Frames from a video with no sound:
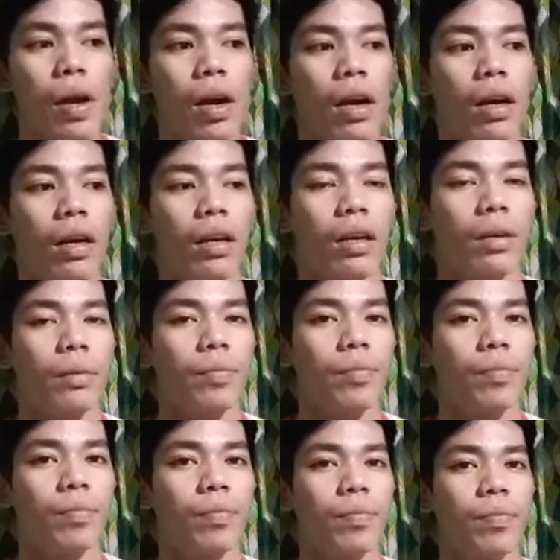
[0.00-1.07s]

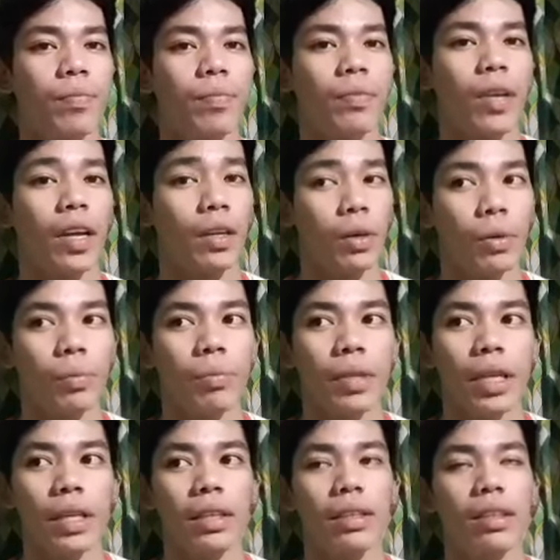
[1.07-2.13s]
I hope
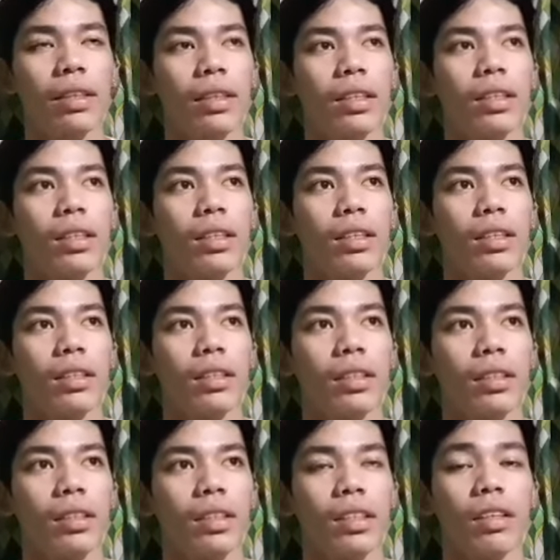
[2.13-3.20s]
that
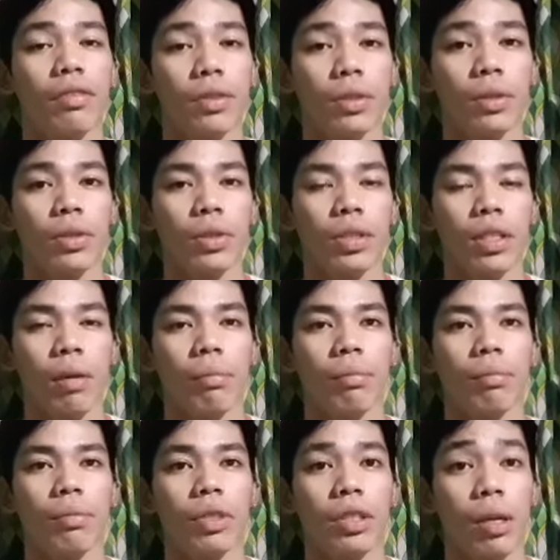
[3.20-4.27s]
in the future
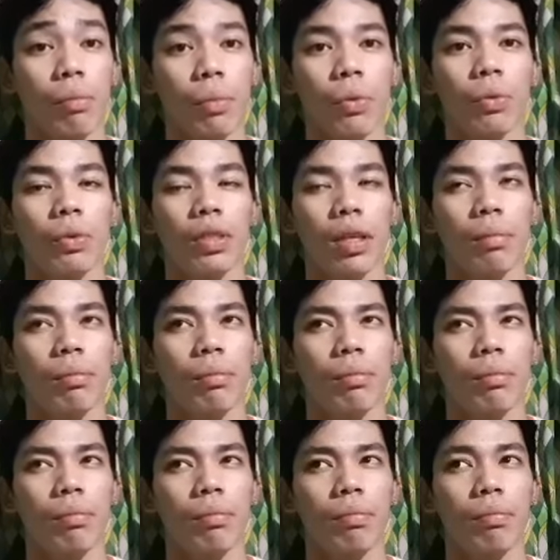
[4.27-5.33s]
some
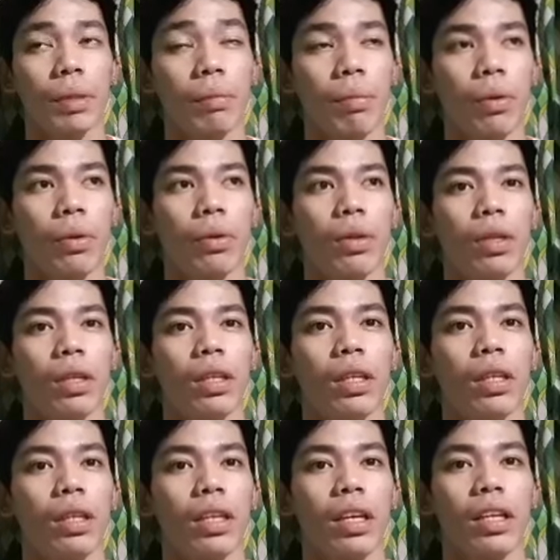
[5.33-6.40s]
people
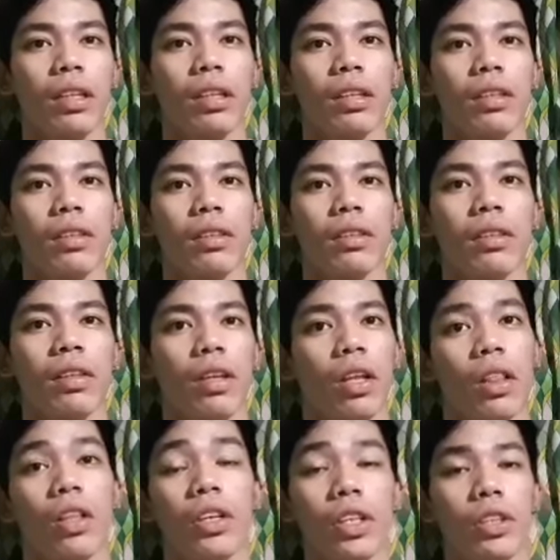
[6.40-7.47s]
can
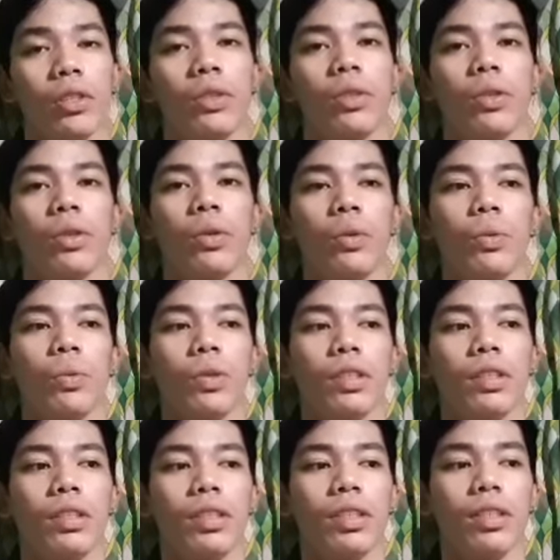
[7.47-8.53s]
learn with
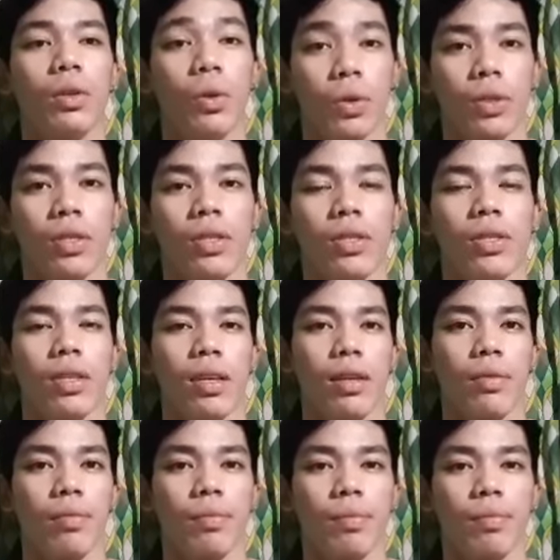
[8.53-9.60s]
this course.
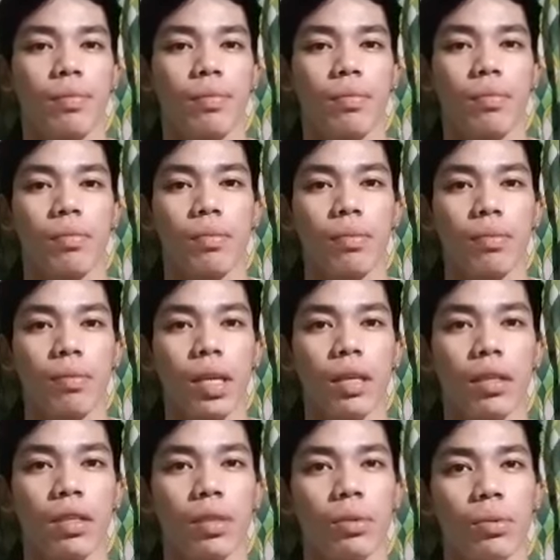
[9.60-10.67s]

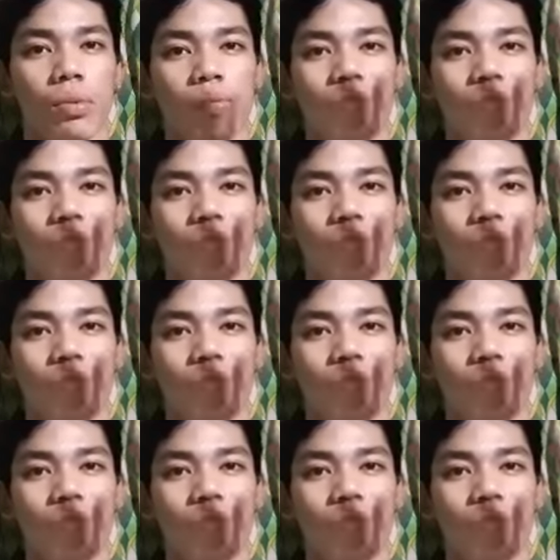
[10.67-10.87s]
Thank you.